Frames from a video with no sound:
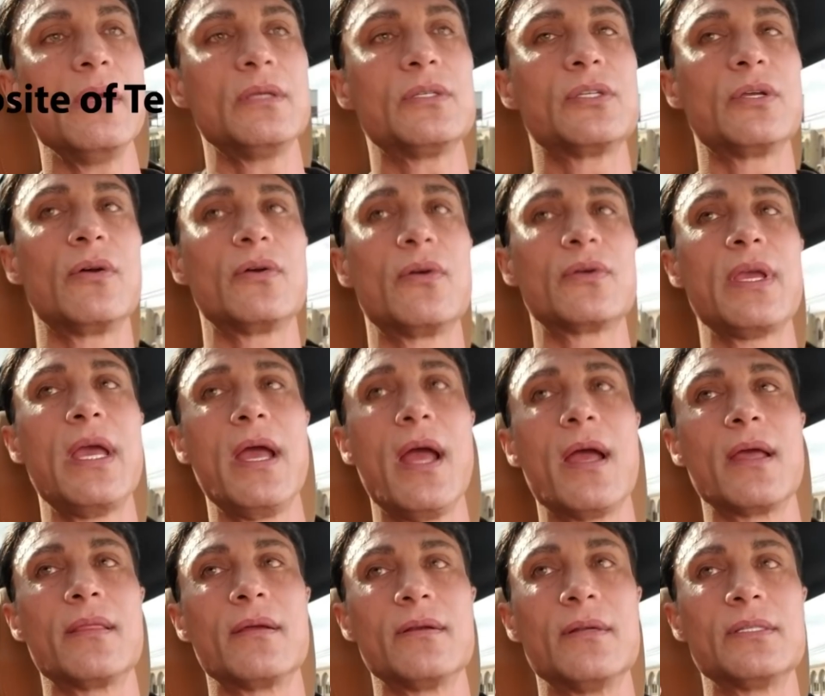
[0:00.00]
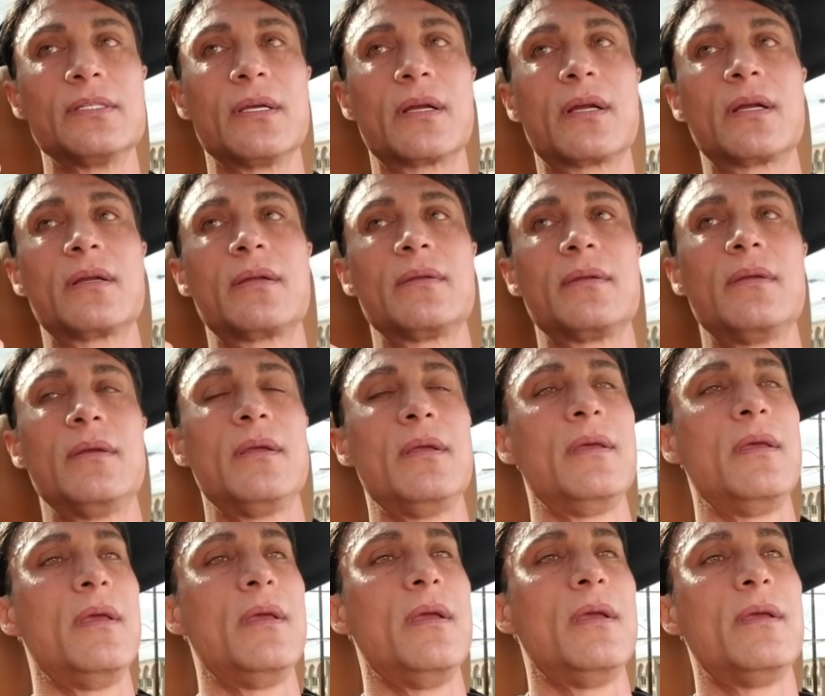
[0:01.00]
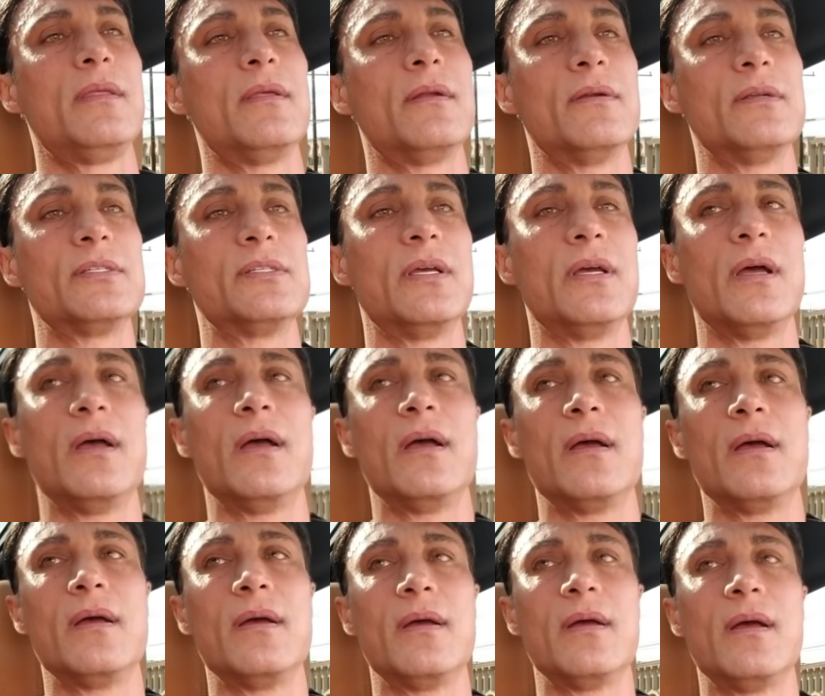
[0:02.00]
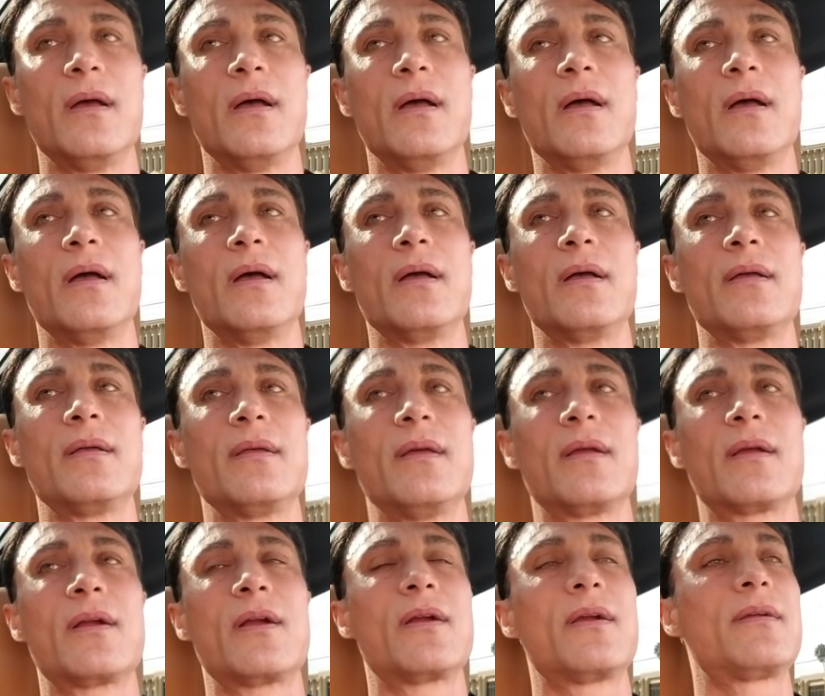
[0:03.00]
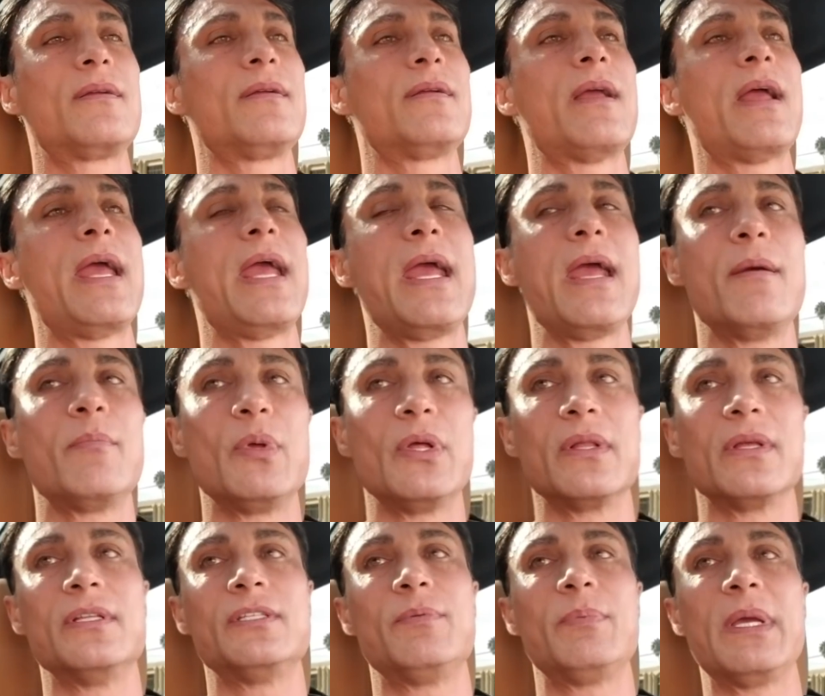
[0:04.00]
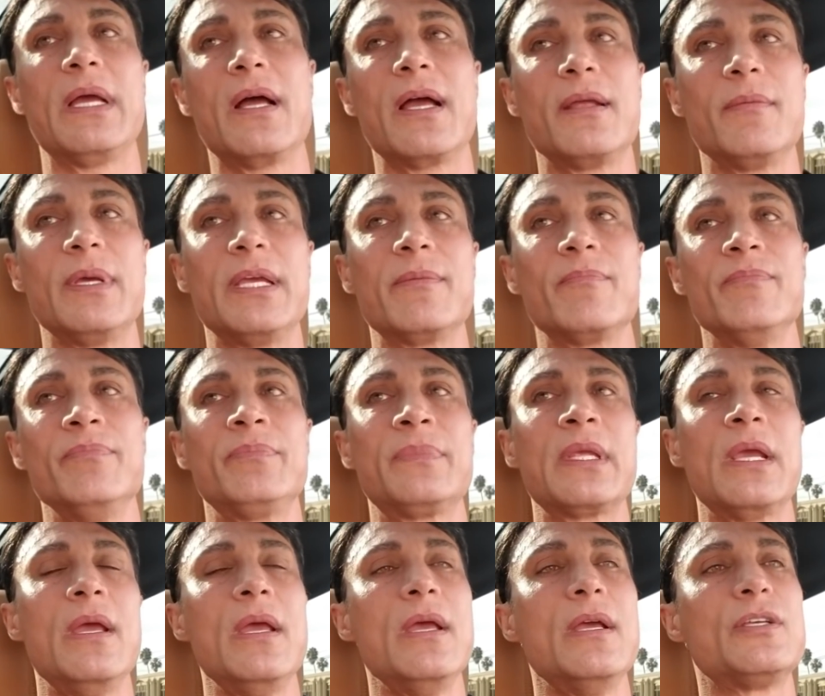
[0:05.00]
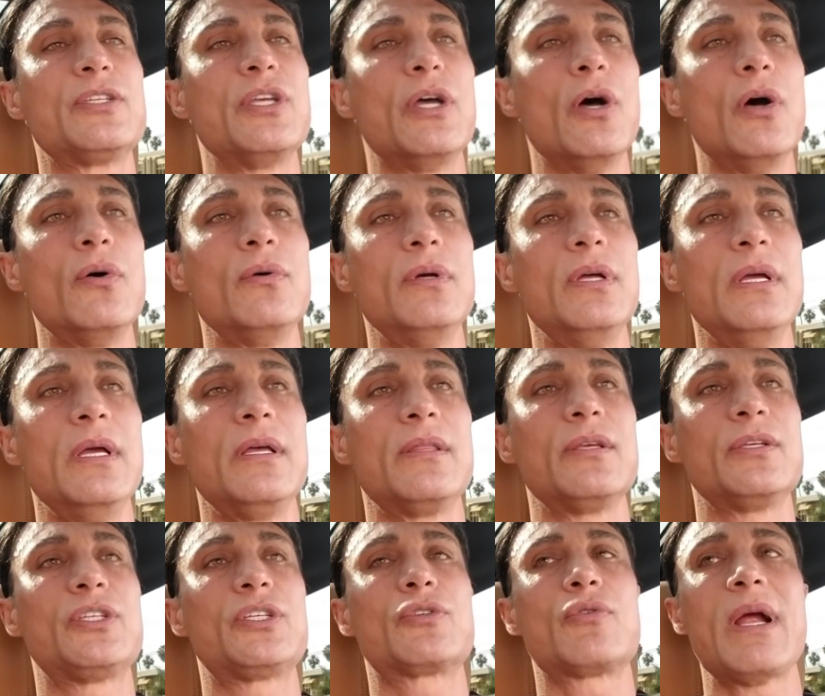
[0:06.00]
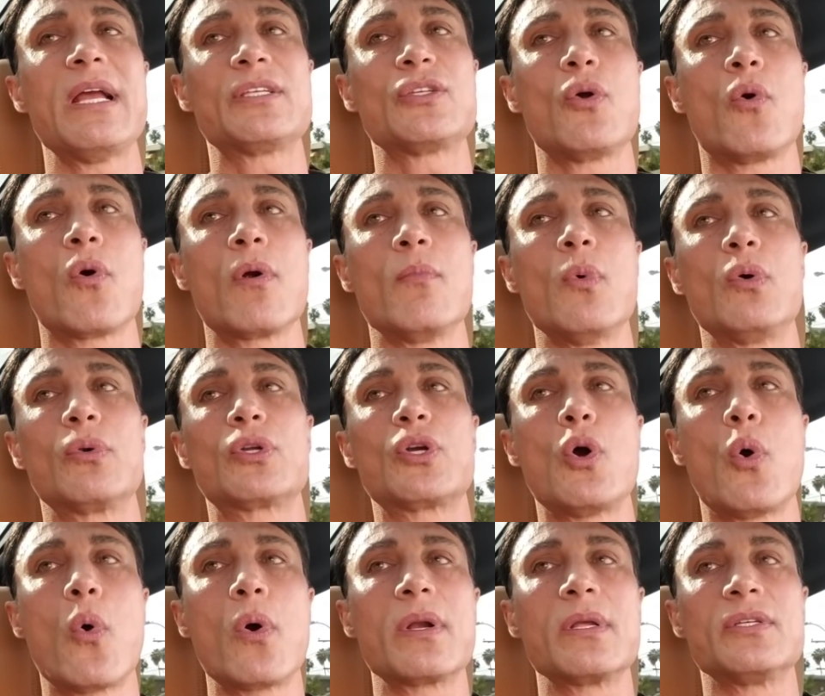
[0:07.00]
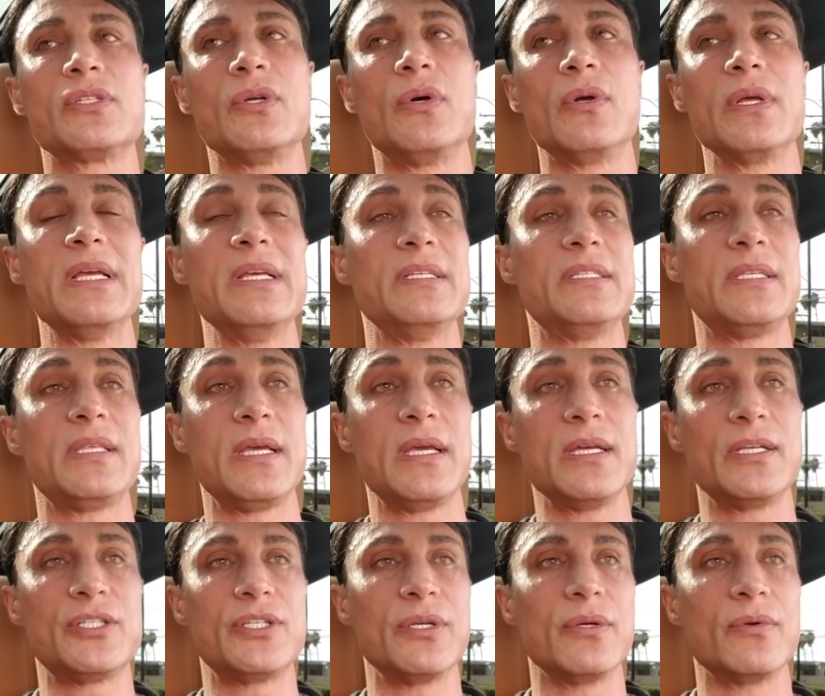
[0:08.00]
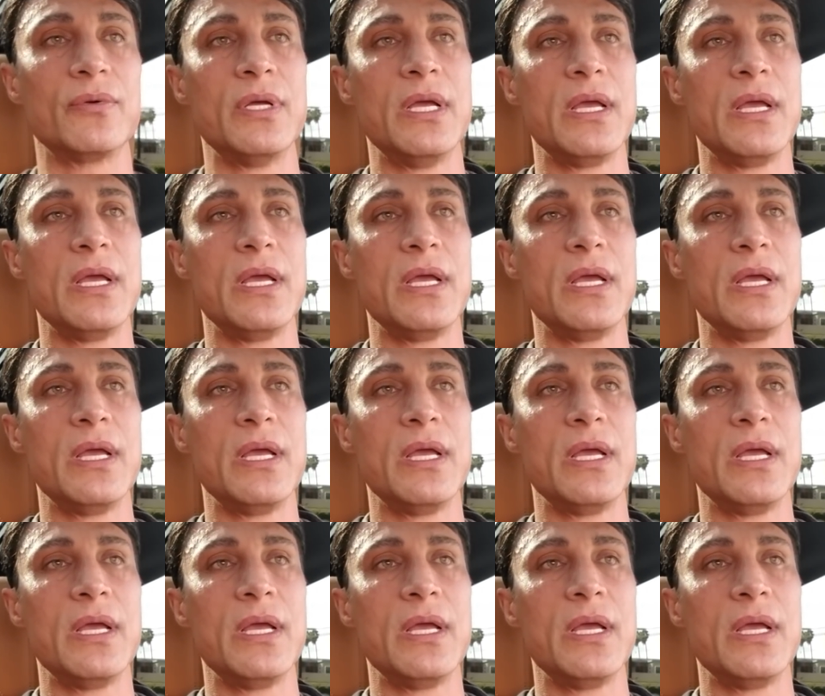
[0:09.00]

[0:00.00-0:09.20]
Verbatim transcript: So yeah, there's a there's a, a ambulance behind me. So the stress hormone cortisol is the issue,